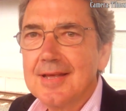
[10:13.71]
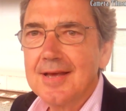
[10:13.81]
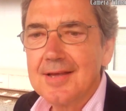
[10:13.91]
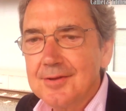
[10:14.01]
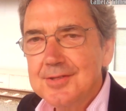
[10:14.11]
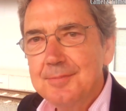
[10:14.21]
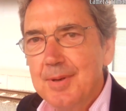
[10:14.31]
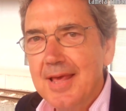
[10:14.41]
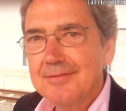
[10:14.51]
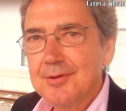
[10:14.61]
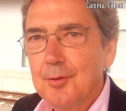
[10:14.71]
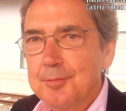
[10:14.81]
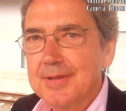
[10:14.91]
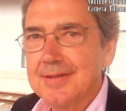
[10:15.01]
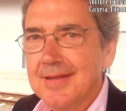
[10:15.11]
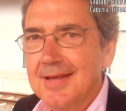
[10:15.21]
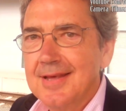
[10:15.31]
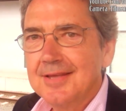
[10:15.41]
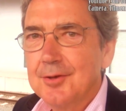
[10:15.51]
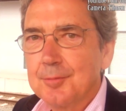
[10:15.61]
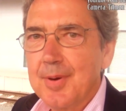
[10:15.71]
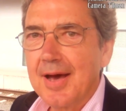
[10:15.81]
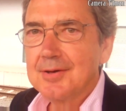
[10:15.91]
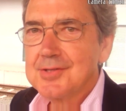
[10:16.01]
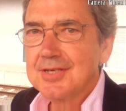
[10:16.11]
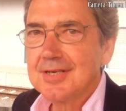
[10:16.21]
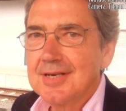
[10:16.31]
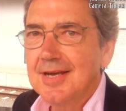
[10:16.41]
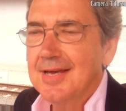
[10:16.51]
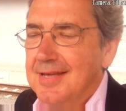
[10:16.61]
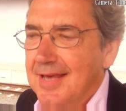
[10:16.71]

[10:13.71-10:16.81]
You simply have to open Yeah, they do this browser. Later.